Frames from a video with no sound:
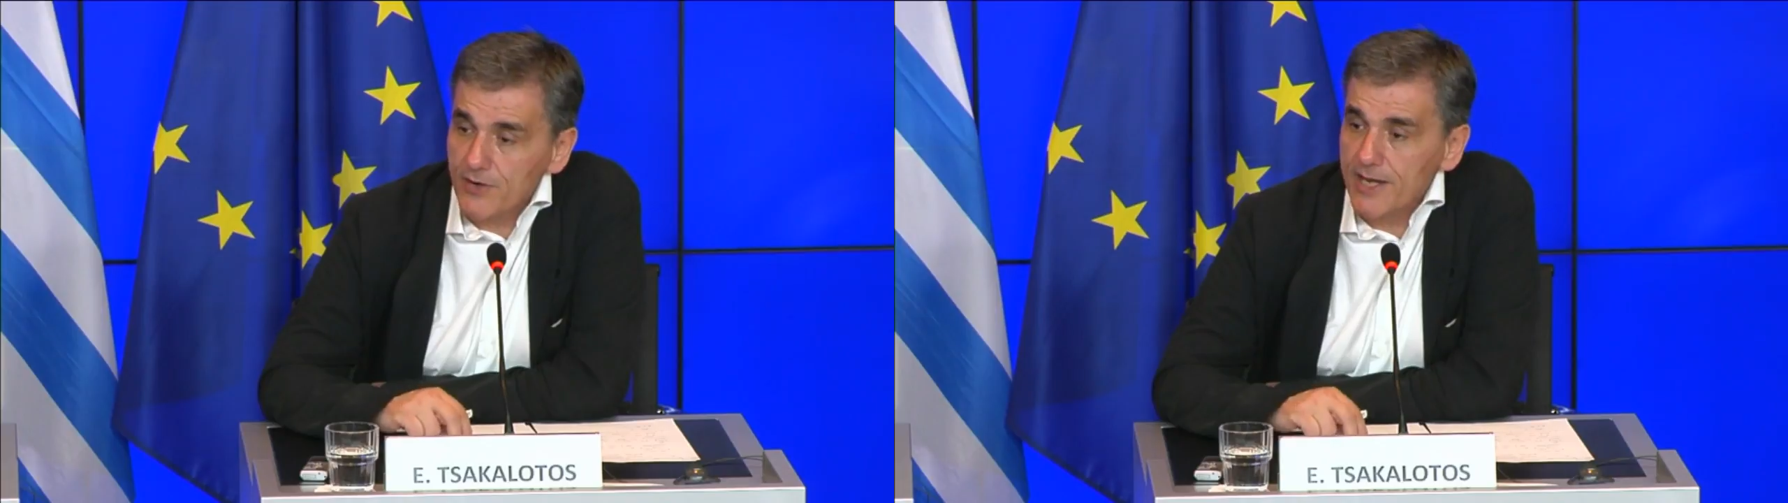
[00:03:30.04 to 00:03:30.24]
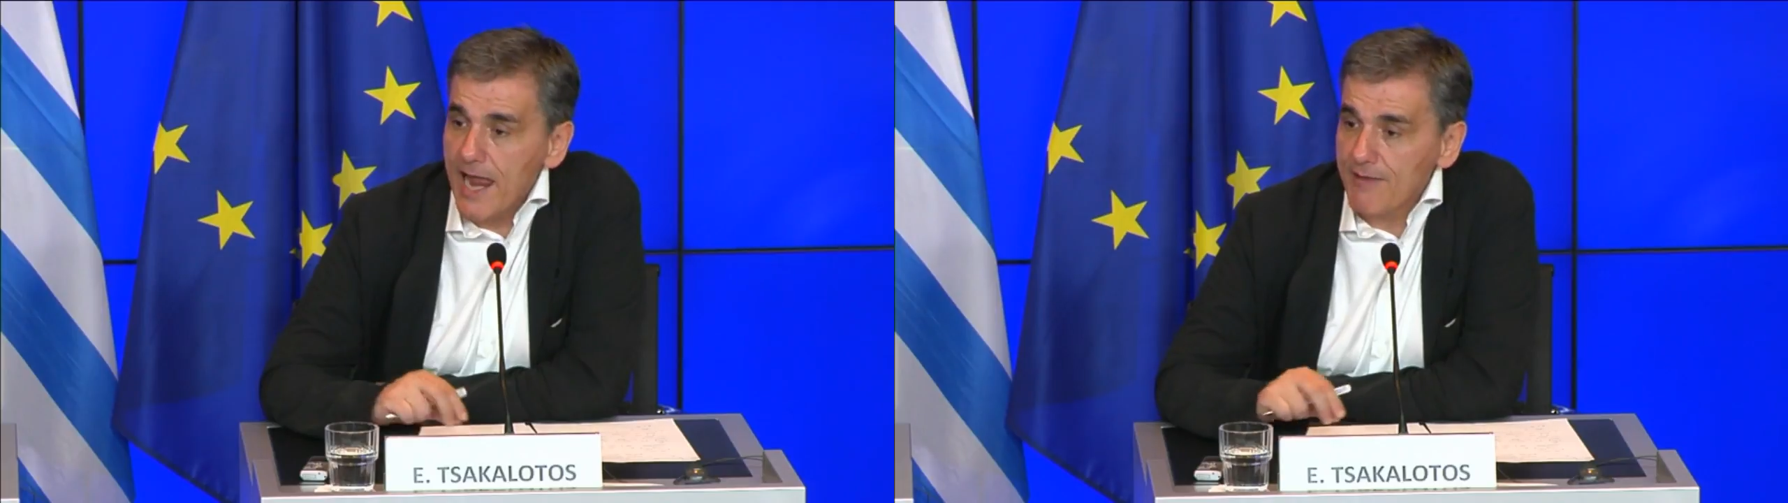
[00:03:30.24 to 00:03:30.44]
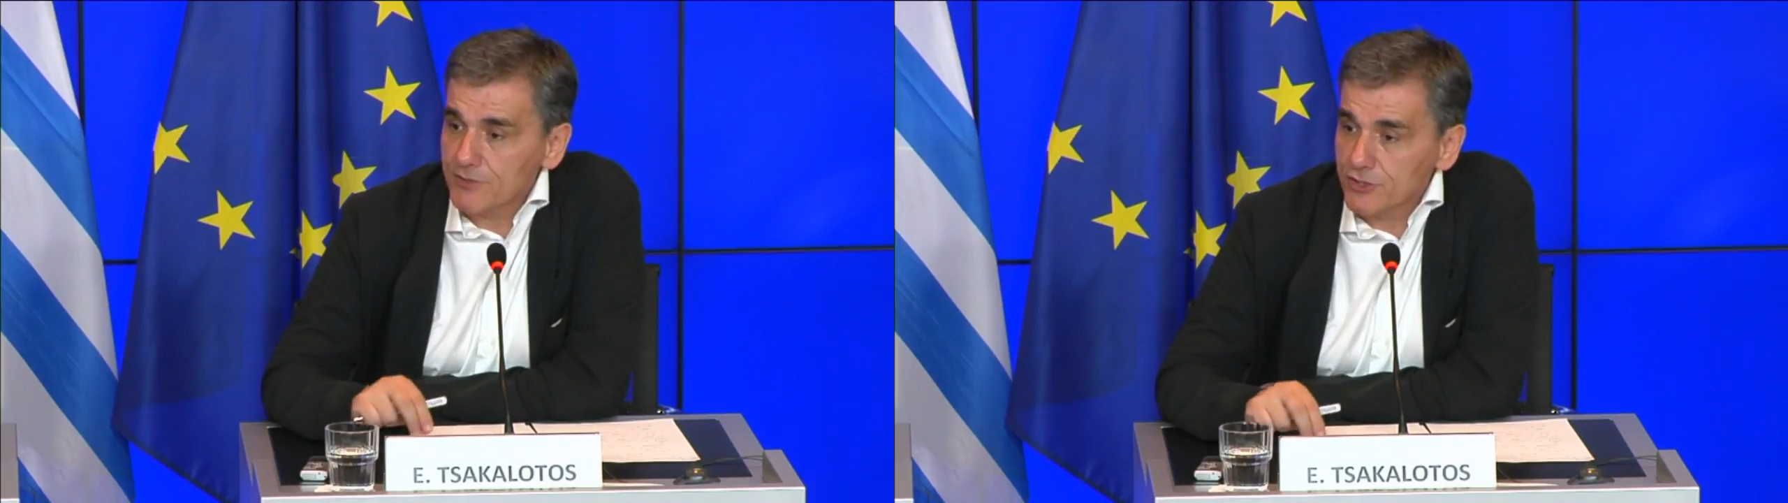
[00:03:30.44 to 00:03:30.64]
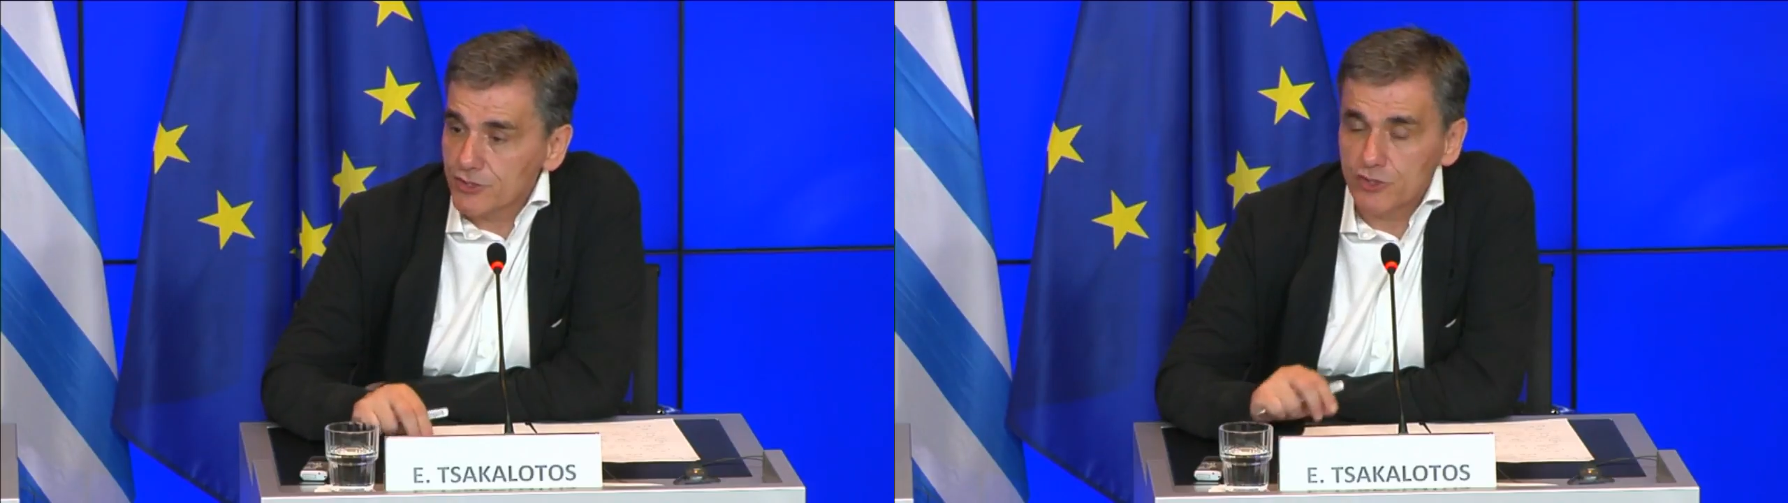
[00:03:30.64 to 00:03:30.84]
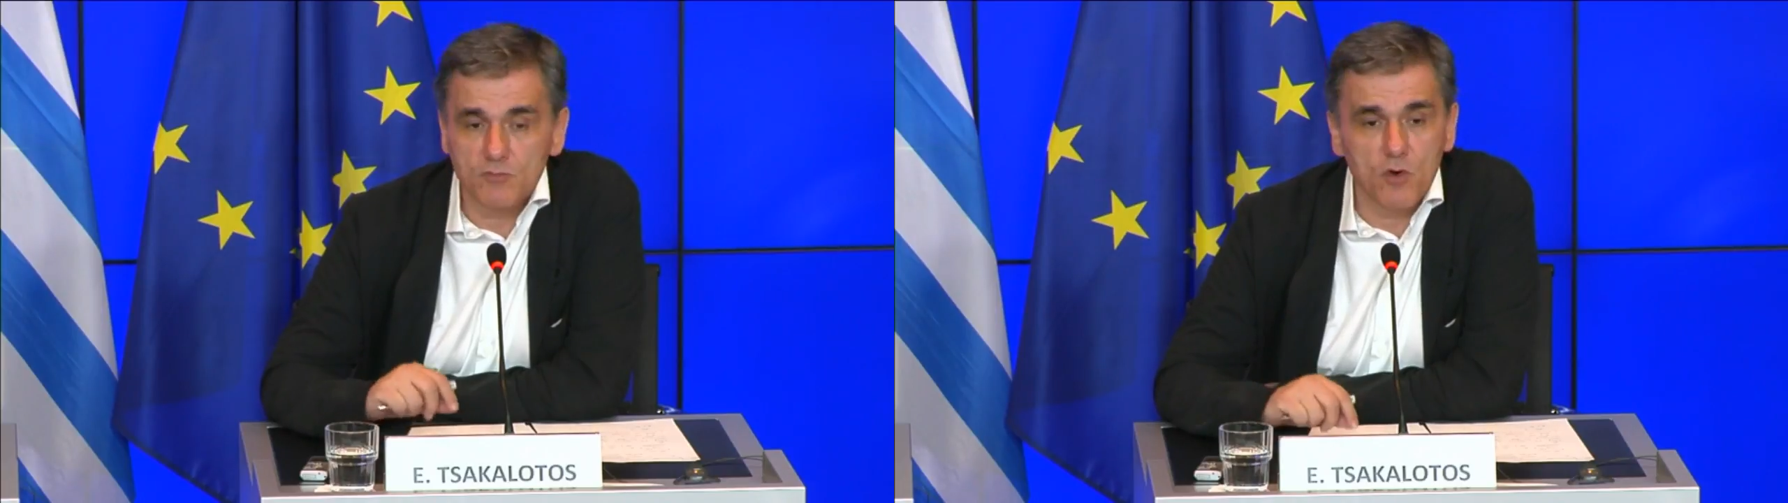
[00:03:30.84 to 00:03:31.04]
having to
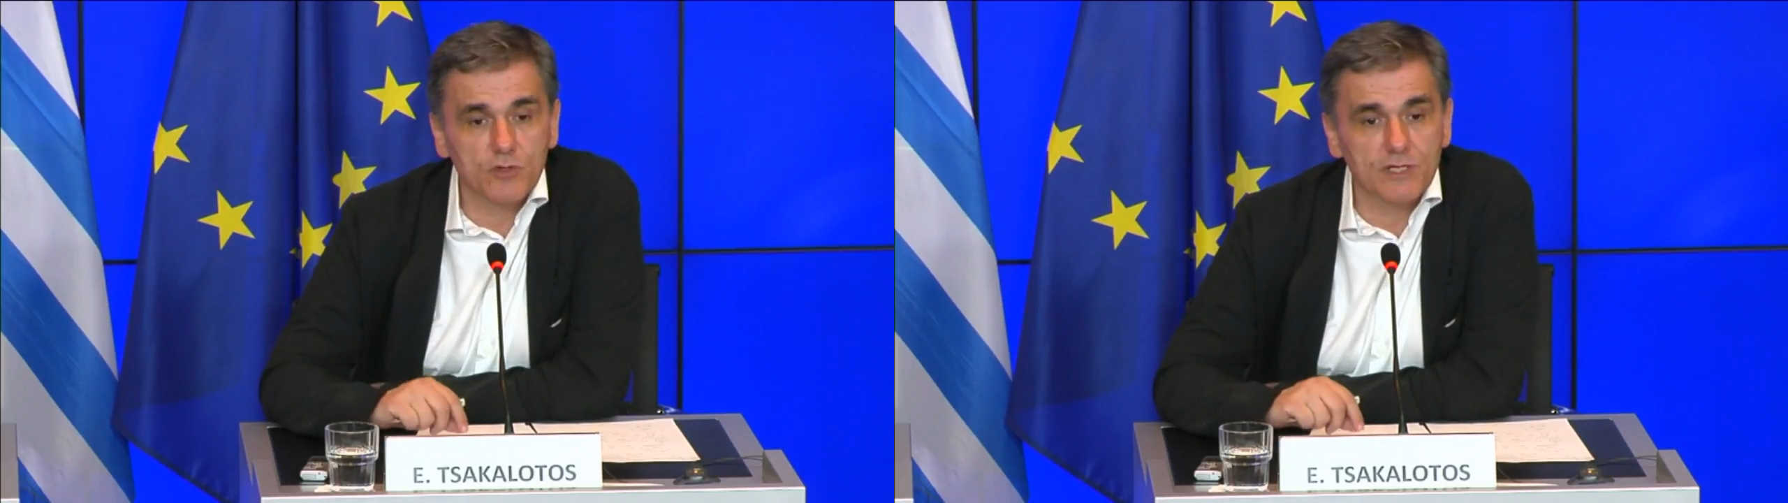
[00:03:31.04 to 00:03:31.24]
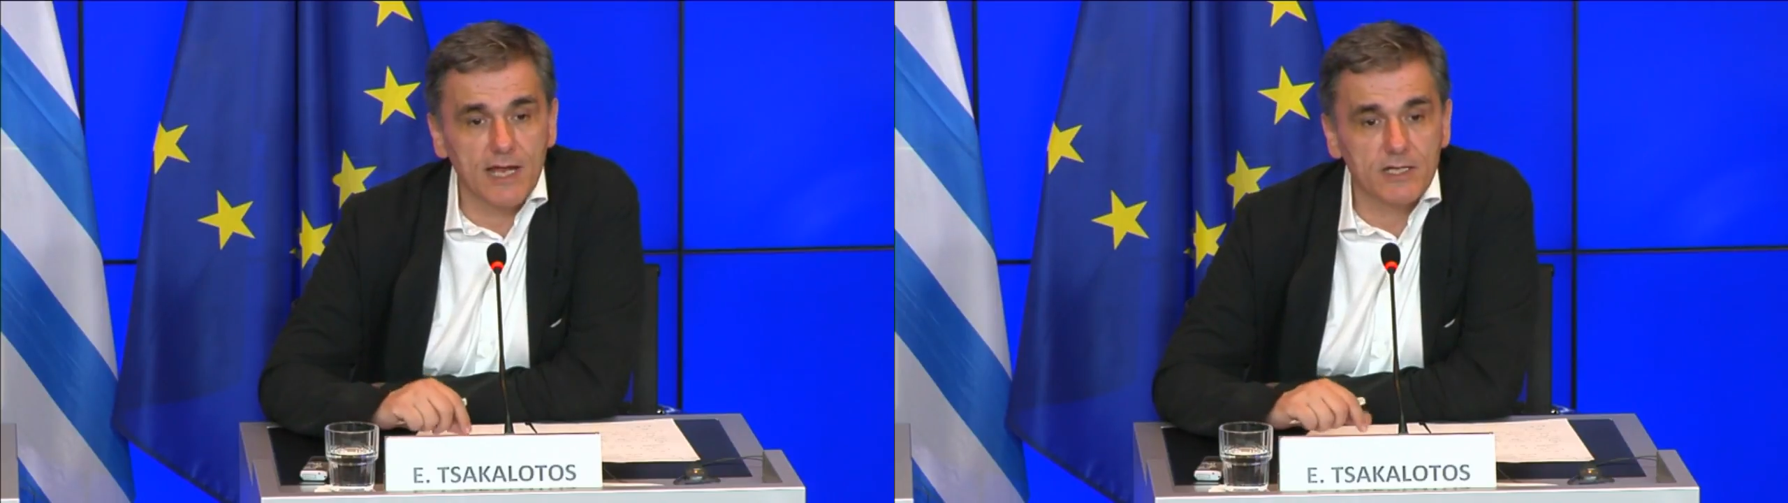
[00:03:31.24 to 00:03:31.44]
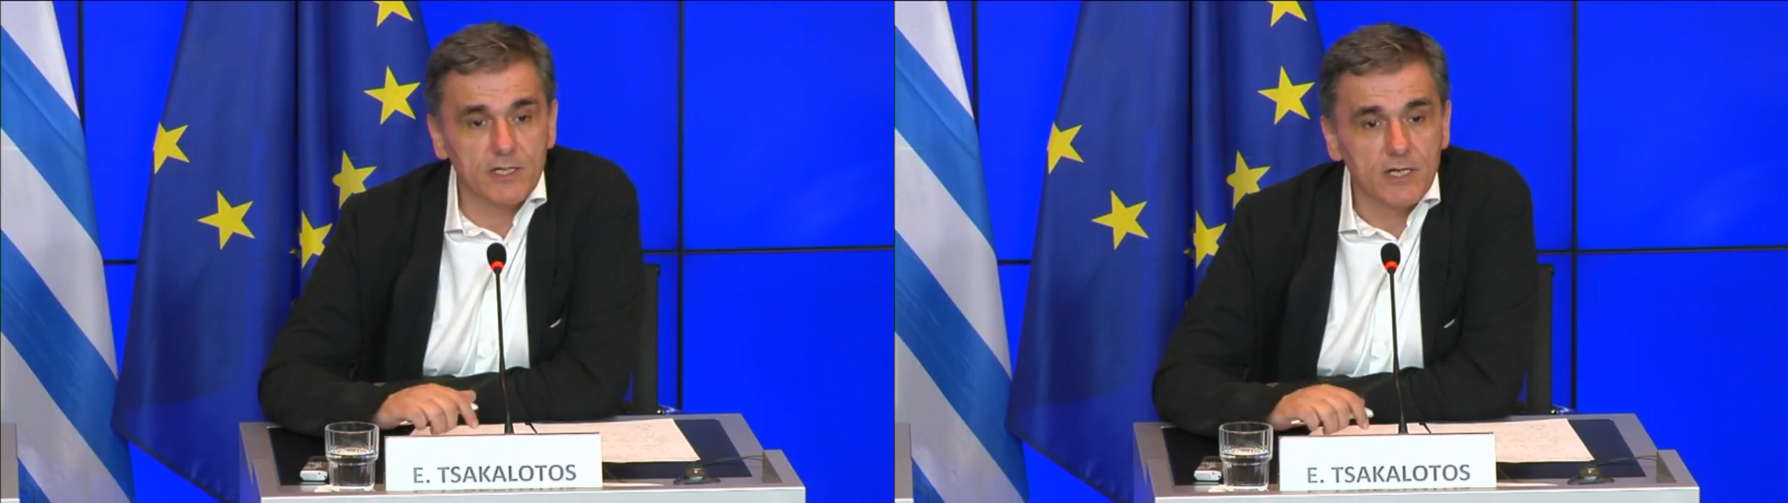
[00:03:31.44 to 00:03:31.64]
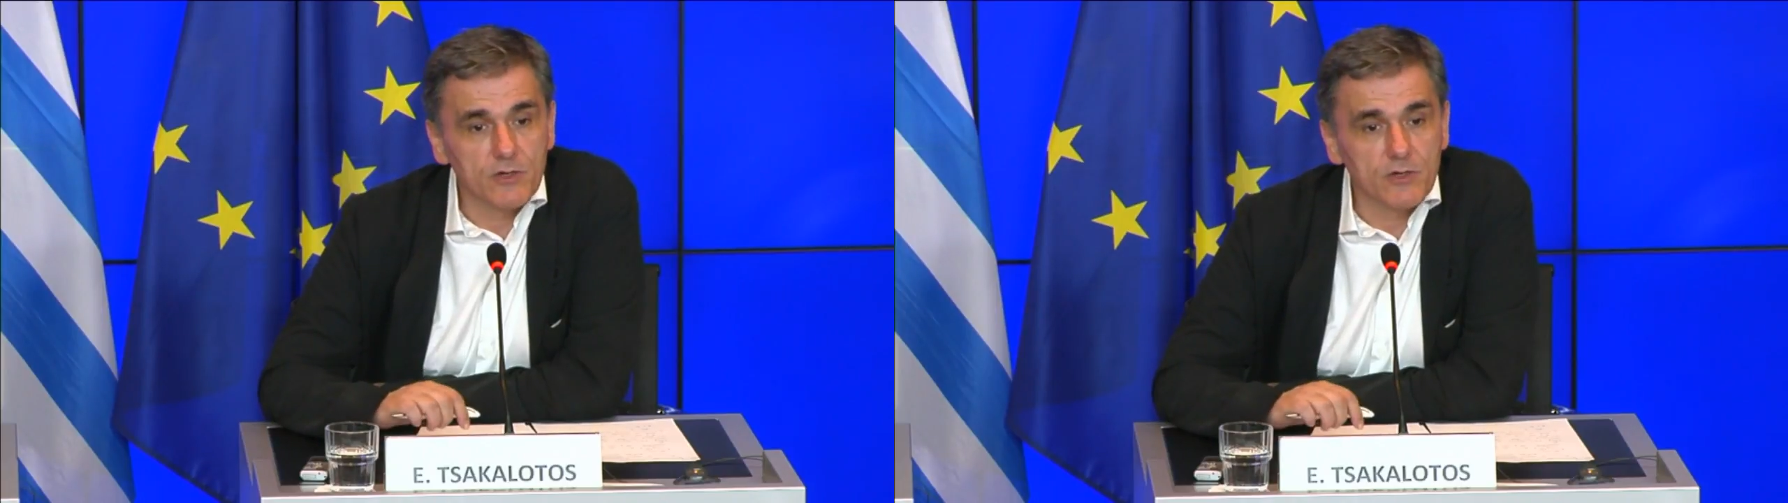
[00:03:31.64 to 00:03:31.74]
do more debt